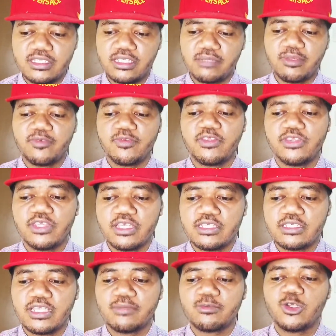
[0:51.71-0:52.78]
some of the
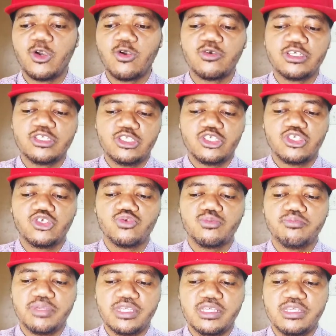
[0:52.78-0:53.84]
things I'm going to
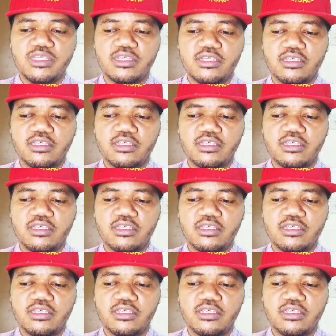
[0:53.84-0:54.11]
be